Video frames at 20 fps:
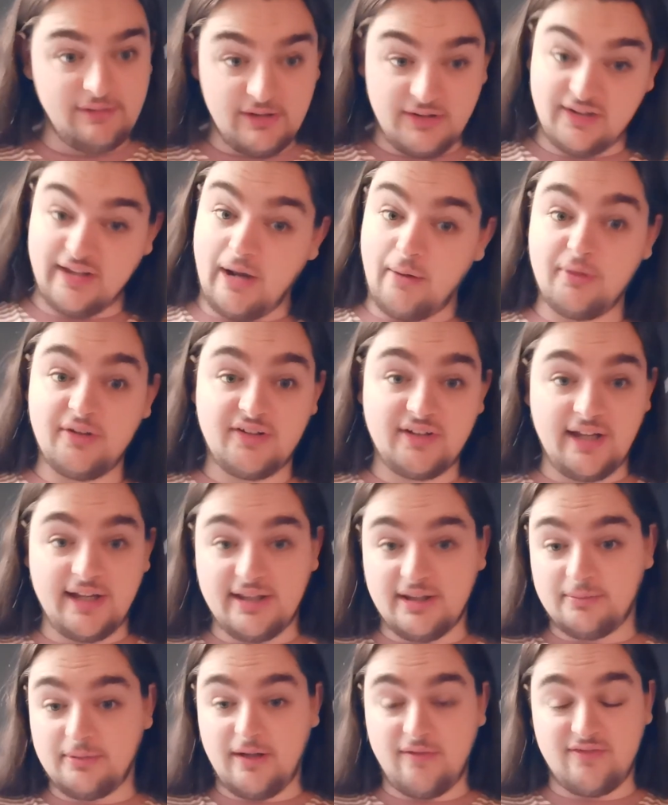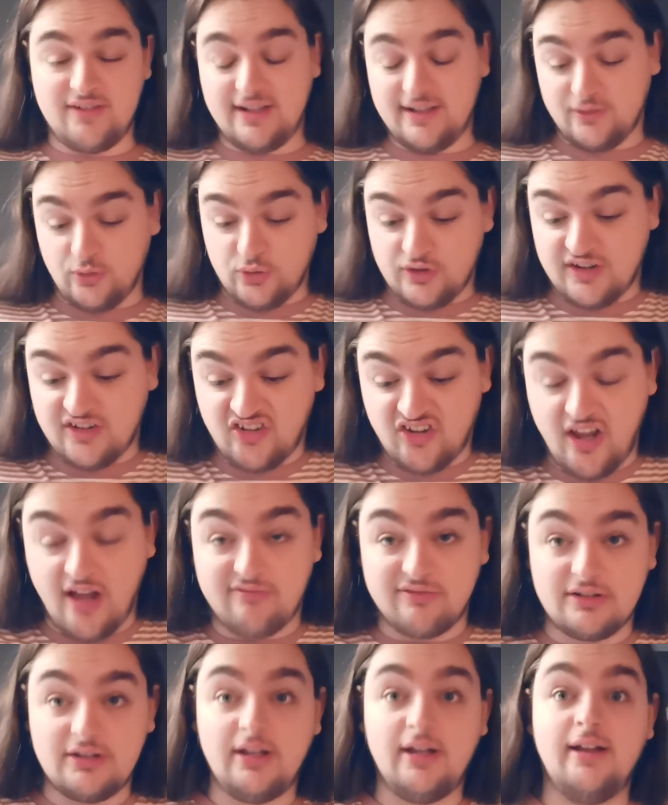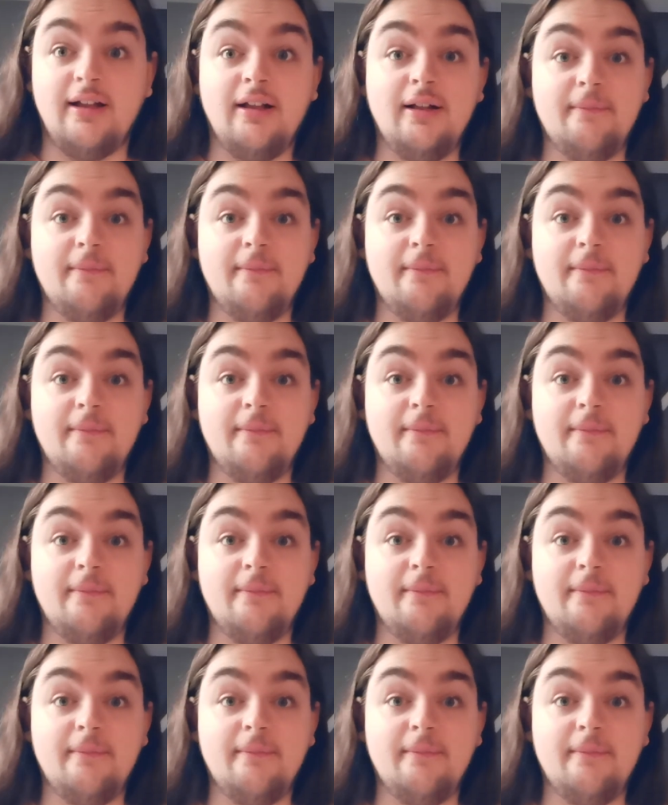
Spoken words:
The sour scale, I'm giving it a good 7.